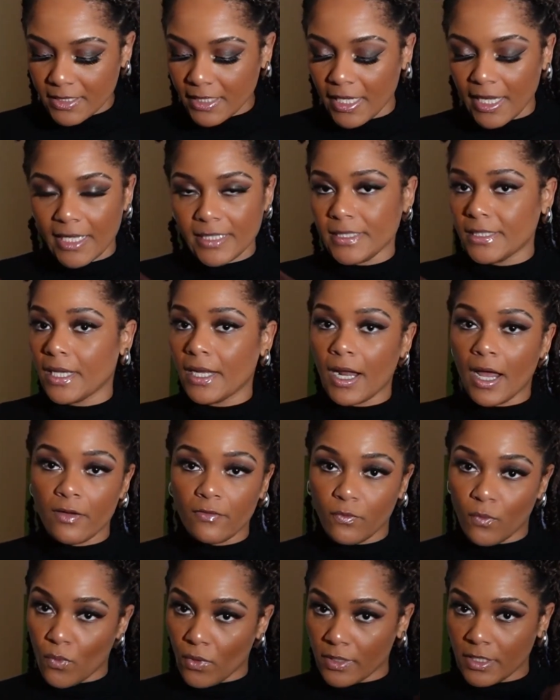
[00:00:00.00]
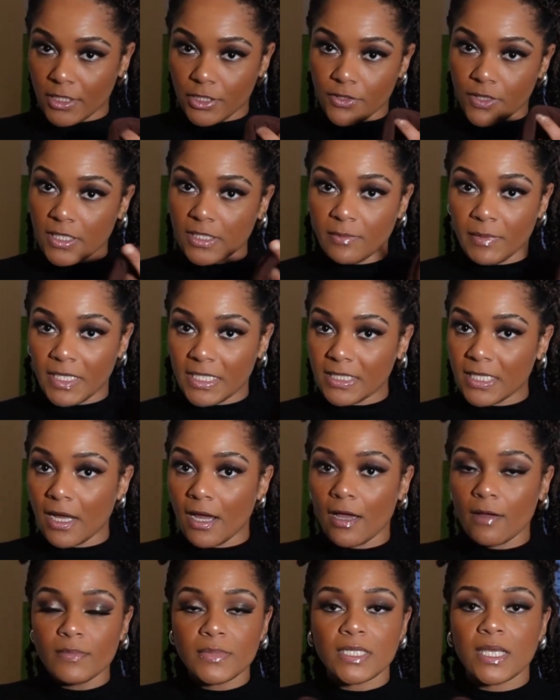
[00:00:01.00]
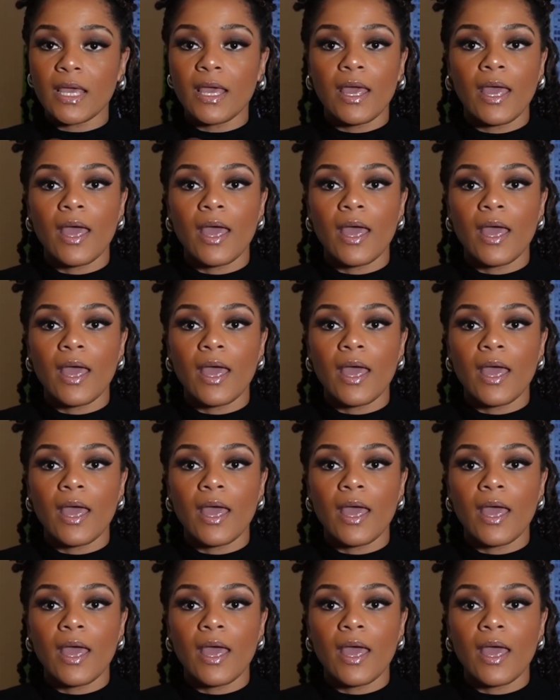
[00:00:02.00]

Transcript: like I said, I've worn this dress many times